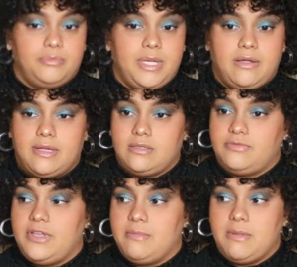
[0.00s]
parent,
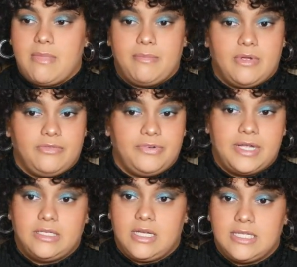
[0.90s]
family member,
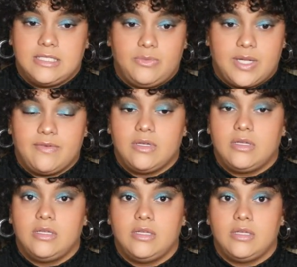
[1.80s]
friend, cousin, whatever.
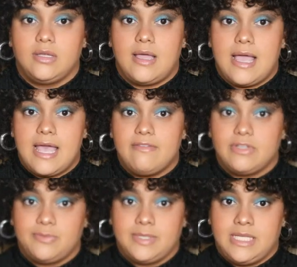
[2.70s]
I have
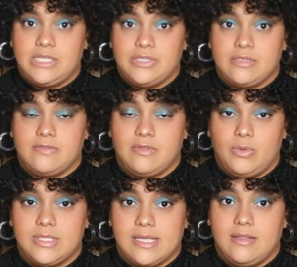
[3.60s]
expectations of the
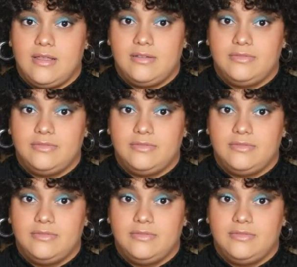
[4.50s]
ones I love.